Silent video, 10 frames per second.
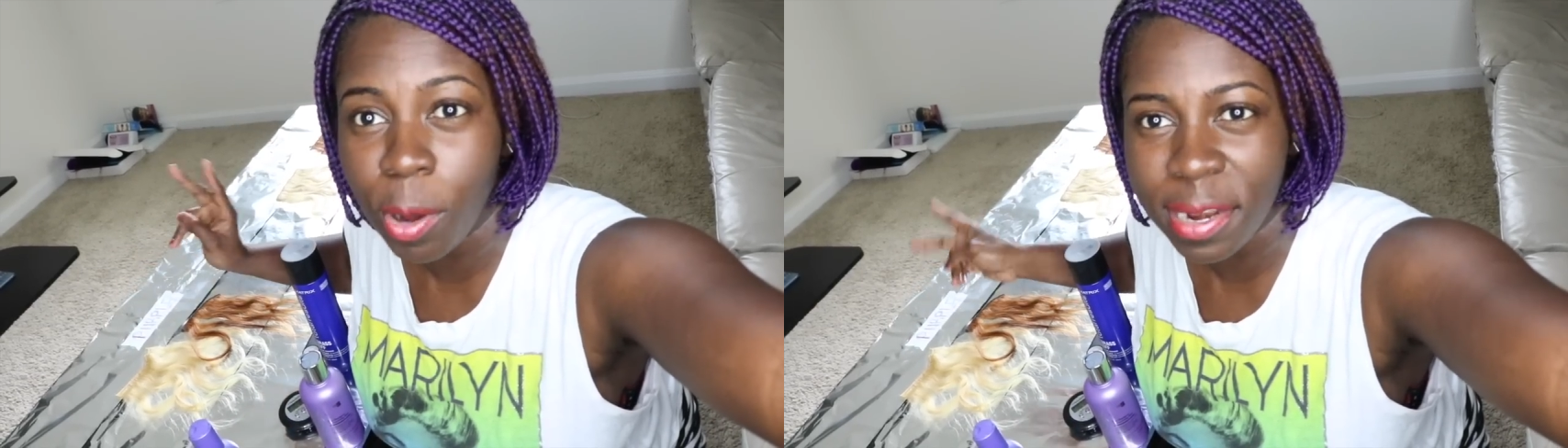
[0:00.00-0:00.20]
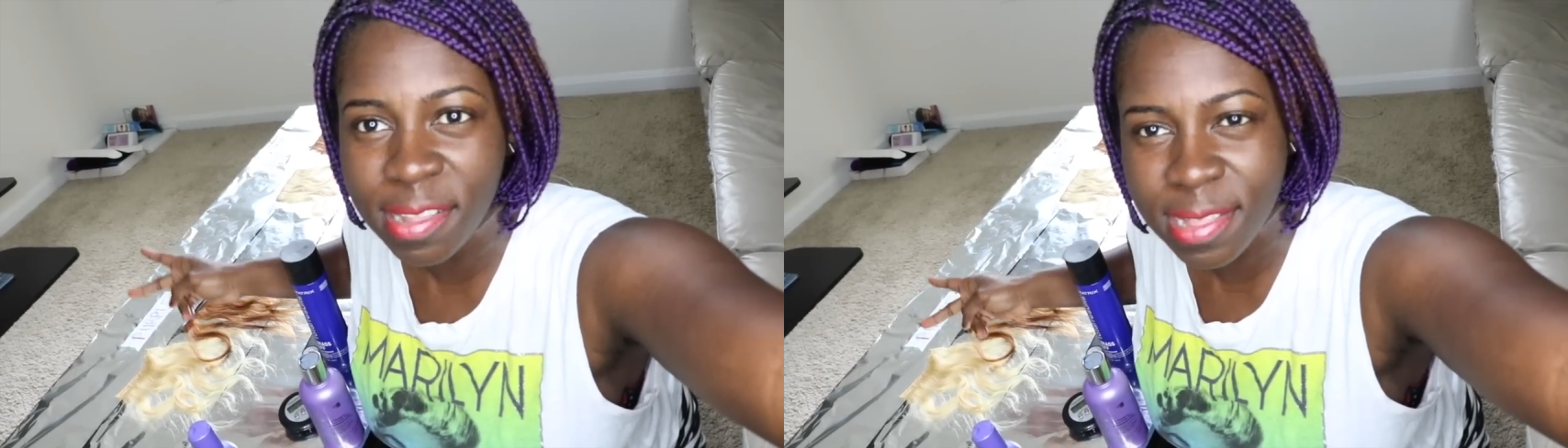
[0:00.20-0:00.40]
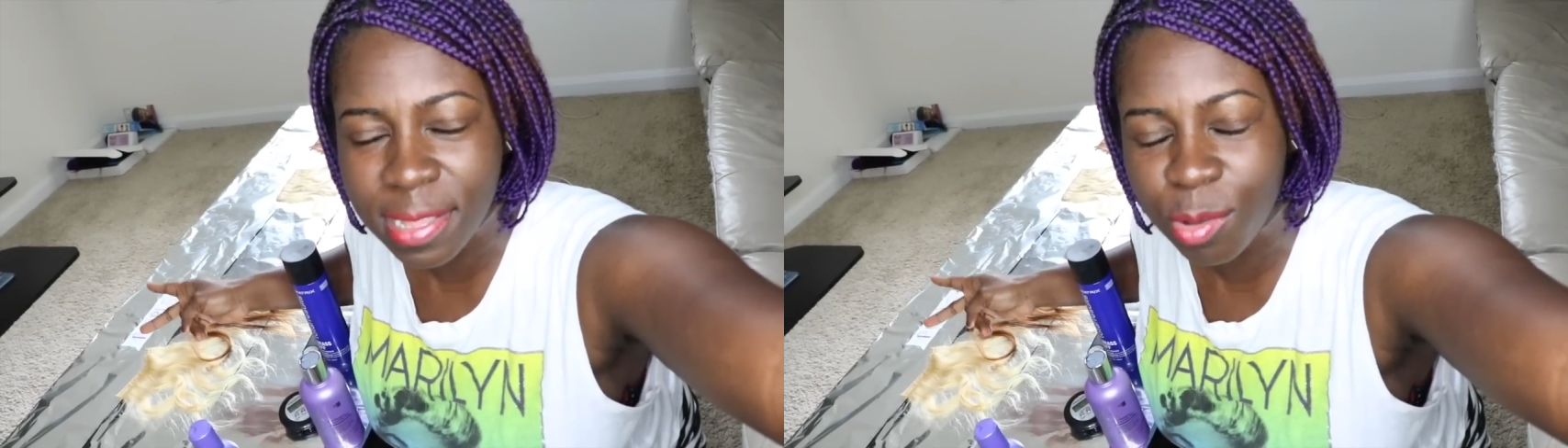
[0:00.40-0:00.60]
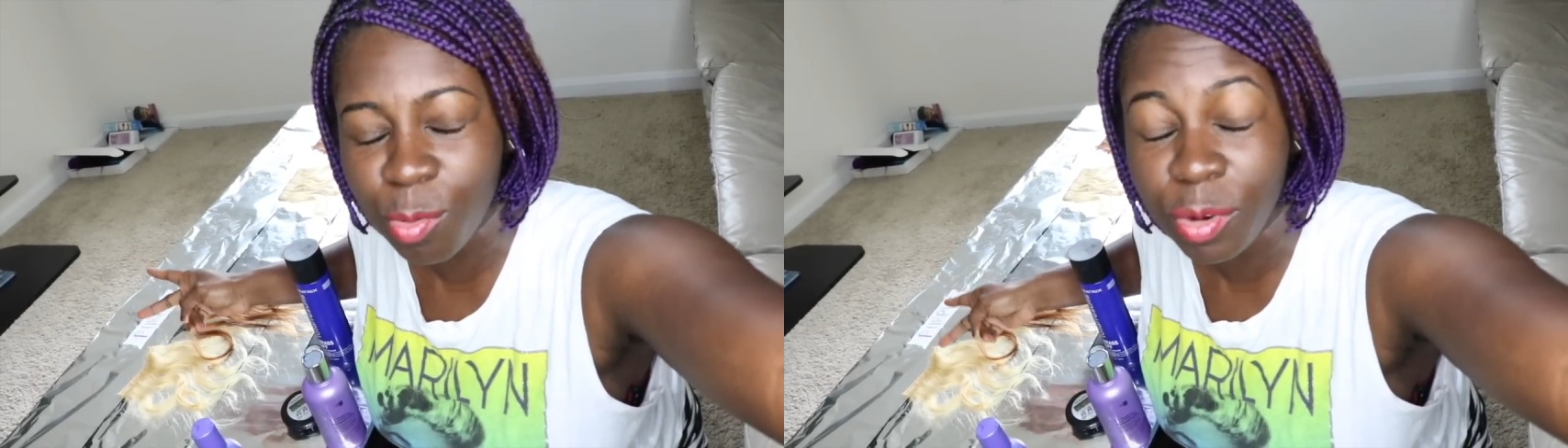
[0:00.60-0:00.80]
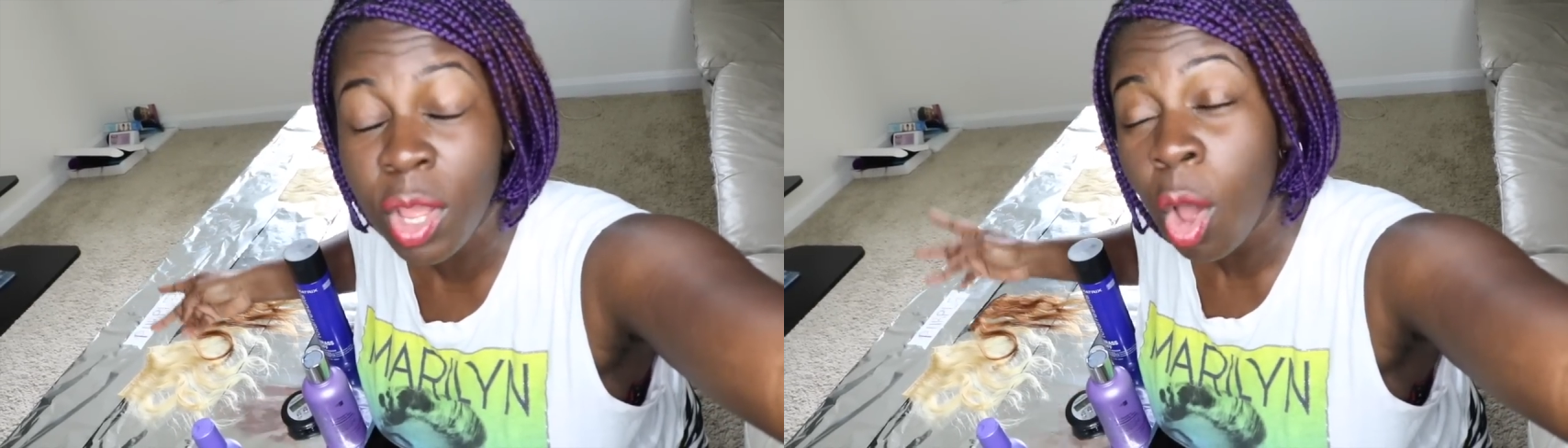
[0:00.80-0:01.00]

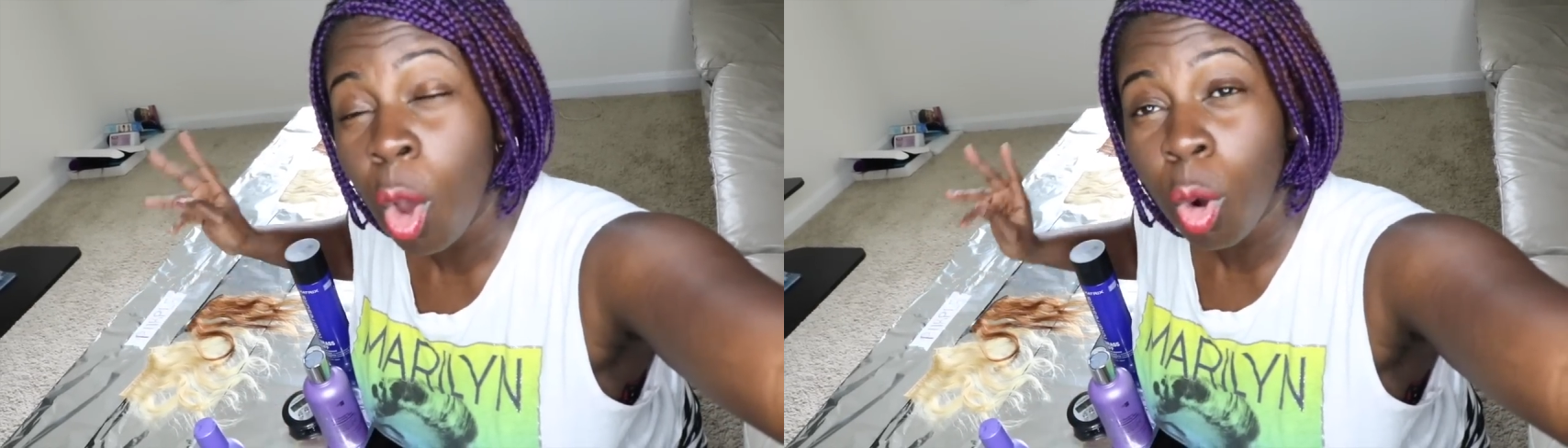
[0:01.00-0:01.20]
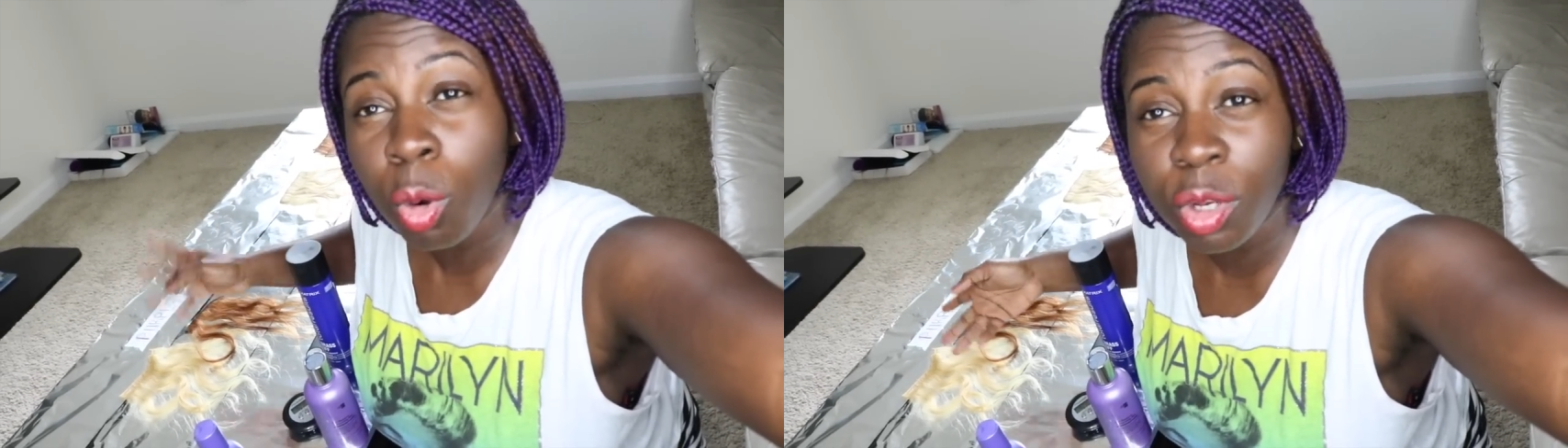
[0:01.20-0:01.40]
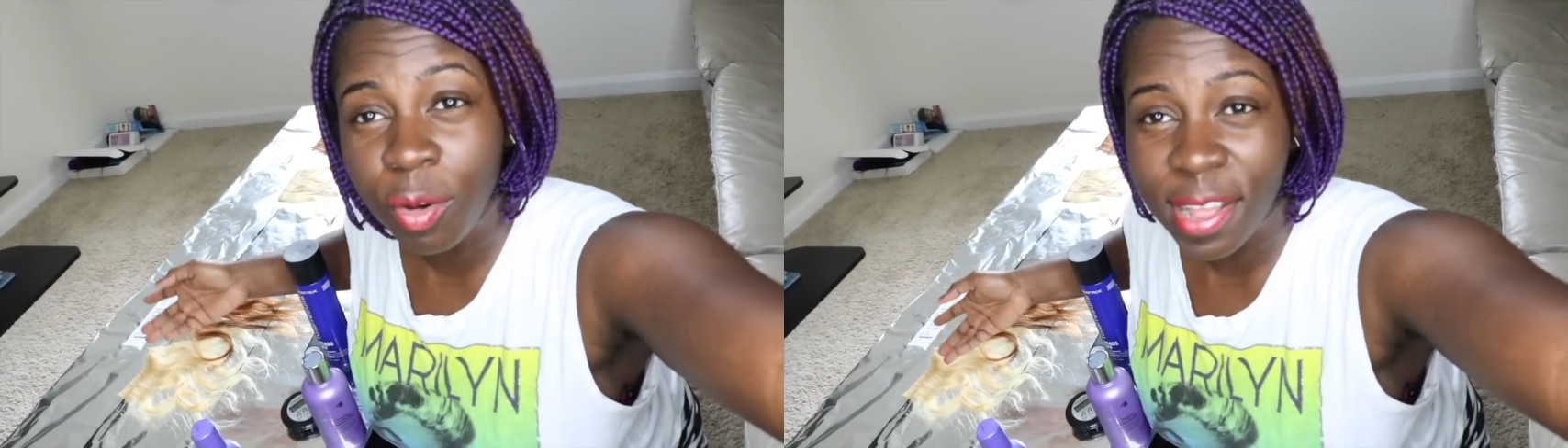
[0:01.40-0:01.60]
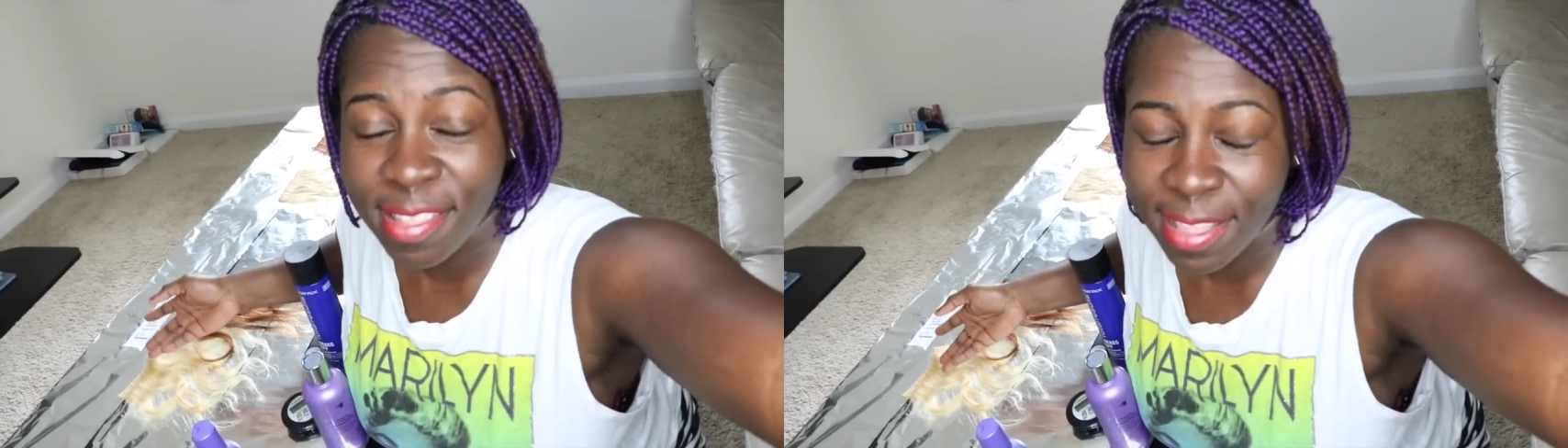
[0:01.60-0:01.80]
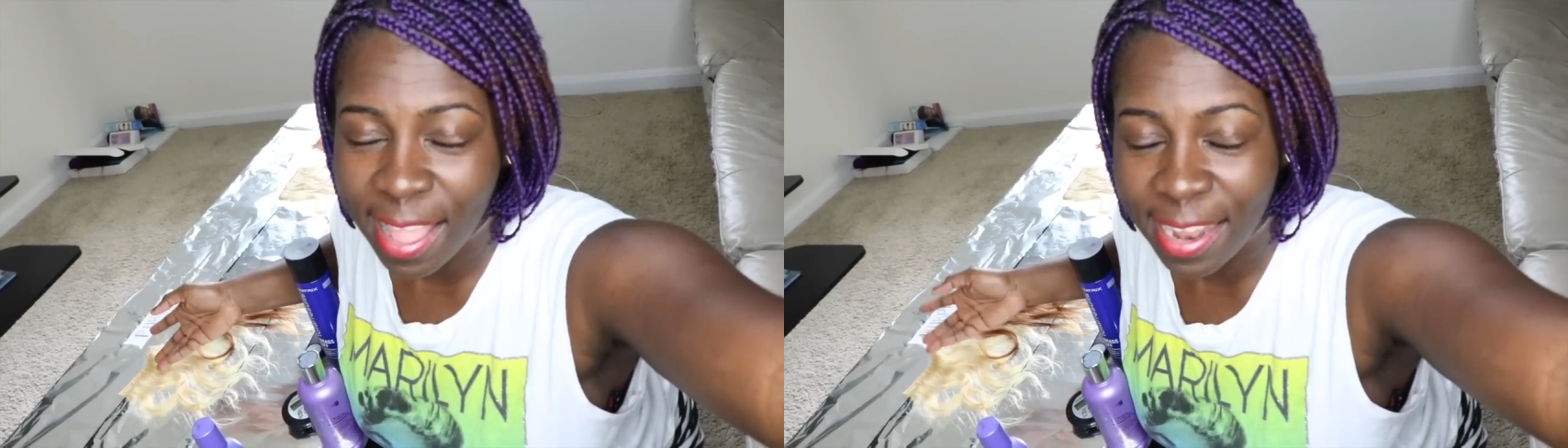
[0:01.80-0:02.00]
who don't